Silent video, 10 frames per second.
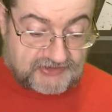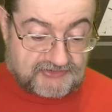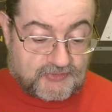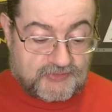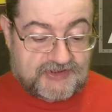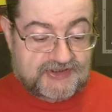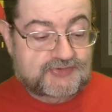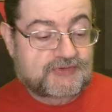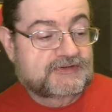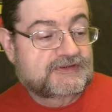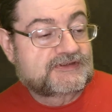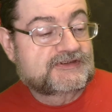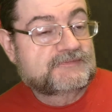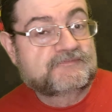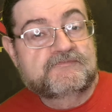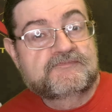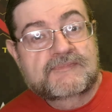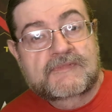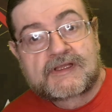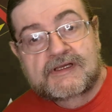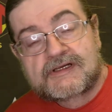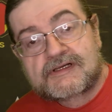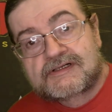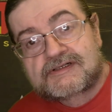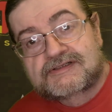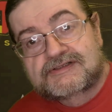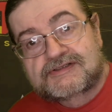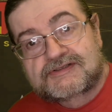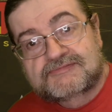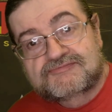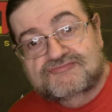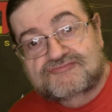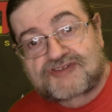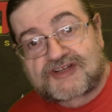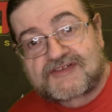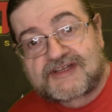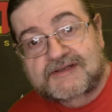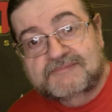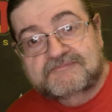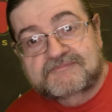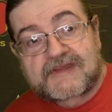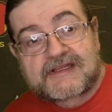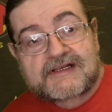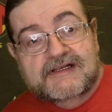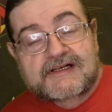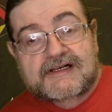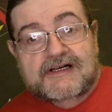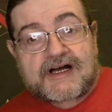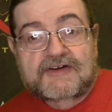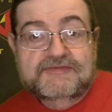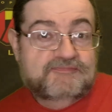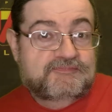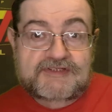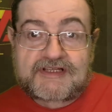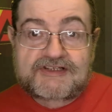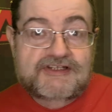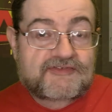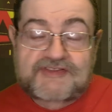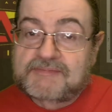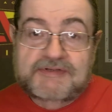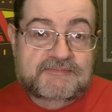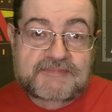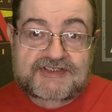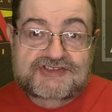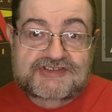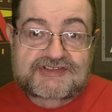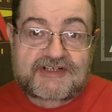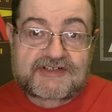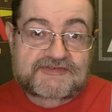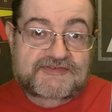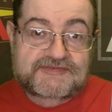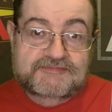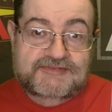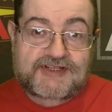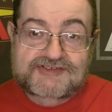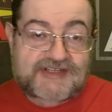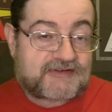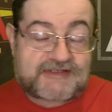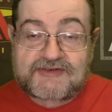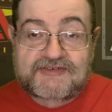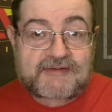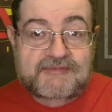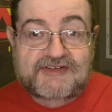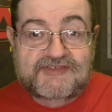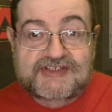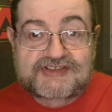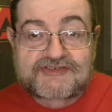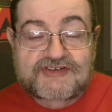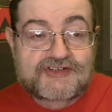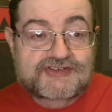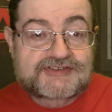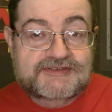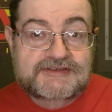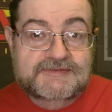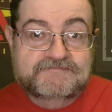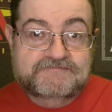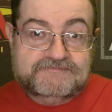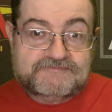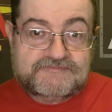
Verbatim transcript: go wrong with this one. Um, uh, Ric Flair. I've their pin badges. I've lost count now of how many of these I've got. Um,